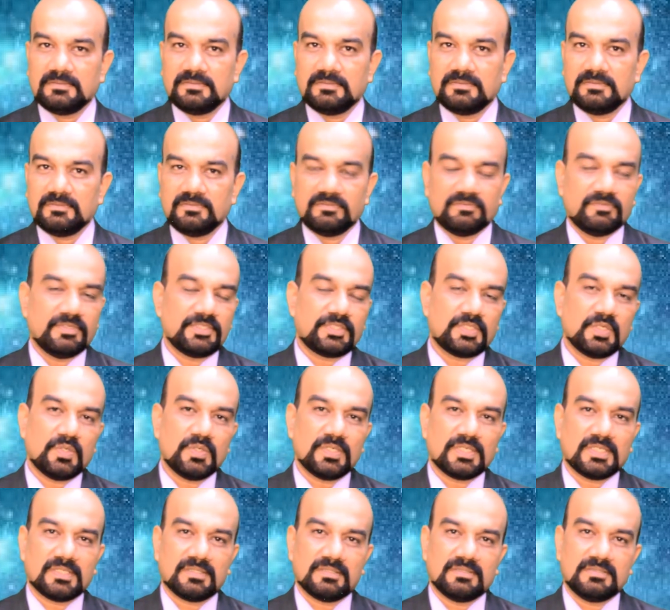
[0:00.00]

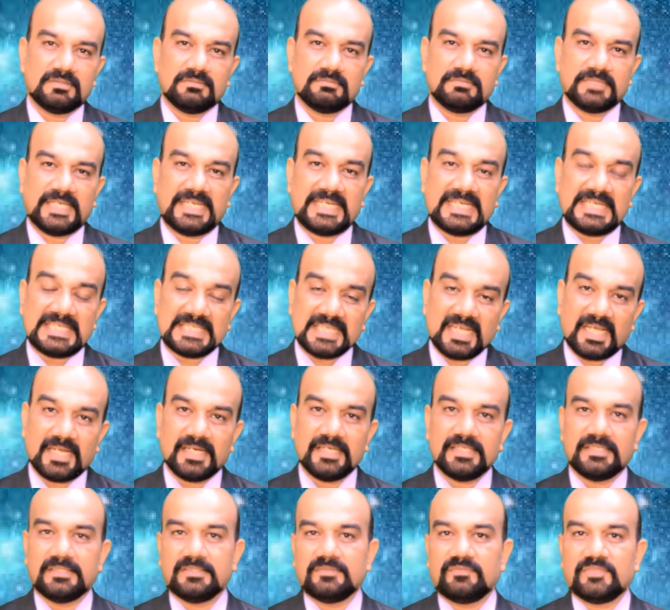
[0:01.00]
without getting
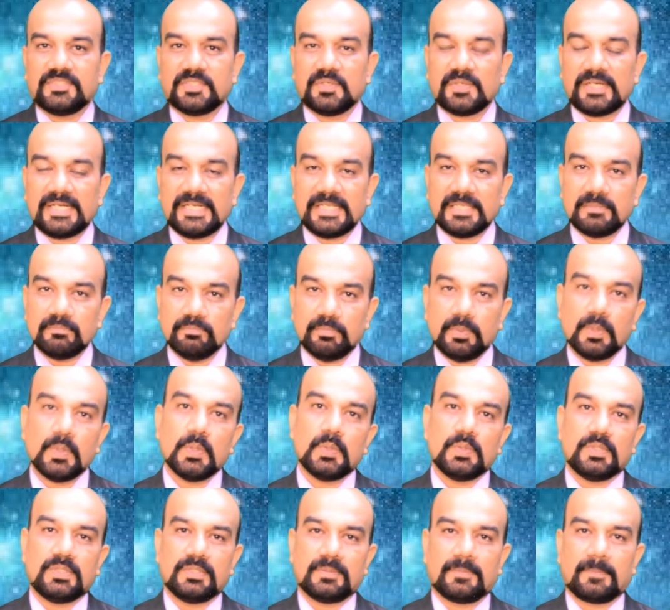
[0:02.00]
tired, without getting
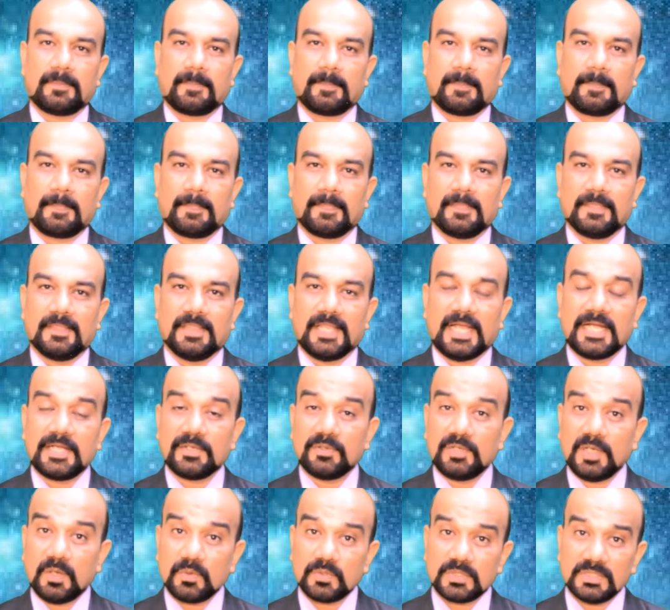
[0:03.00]
bored, and you
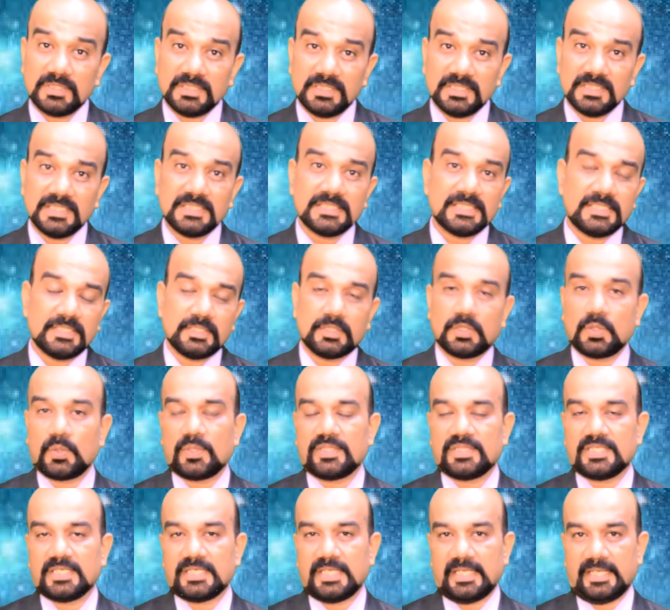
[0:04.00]
love to learn and grow
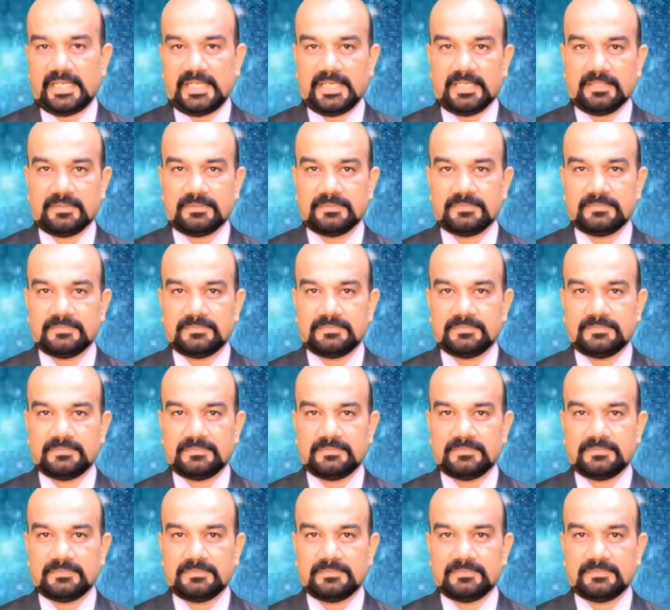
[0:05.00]
in that area.